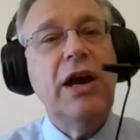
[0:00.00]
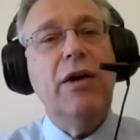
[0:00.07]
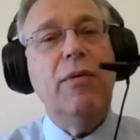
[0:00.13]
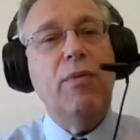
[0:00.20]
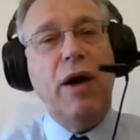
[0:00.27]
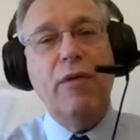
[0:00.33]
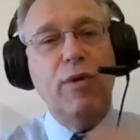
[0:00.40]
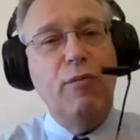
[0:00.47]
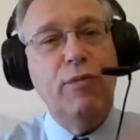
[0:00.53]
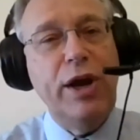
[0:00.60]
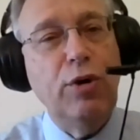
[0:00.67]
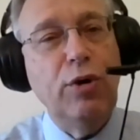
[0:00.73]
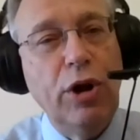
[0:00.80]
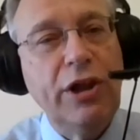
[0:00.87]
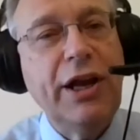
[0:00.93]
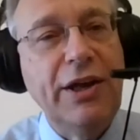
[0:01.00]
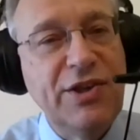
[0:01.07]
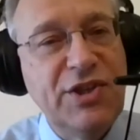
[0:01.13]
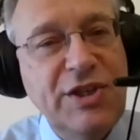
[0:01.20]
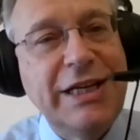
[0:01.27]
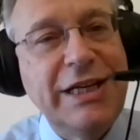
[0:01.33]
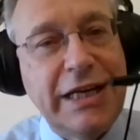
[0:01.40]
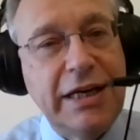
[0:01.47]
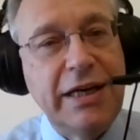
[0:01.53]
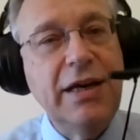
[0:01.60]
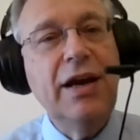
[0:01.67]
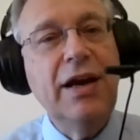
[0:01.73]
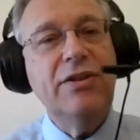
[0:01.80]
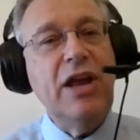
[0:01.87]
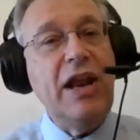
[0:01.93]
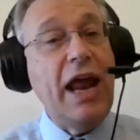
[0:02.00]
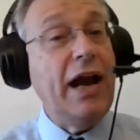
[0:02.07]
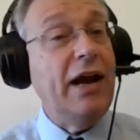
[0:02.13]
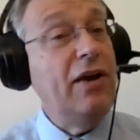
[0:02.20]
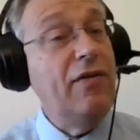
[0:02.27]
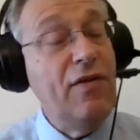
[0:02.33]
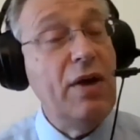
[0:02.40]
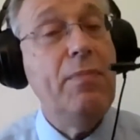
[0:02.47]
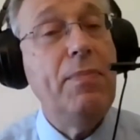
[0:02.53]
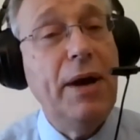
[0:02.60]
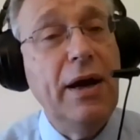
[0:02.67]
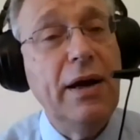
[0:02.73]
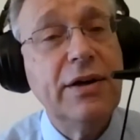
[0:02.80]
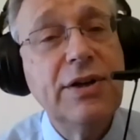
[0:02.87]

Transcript: We all can see the negative impact.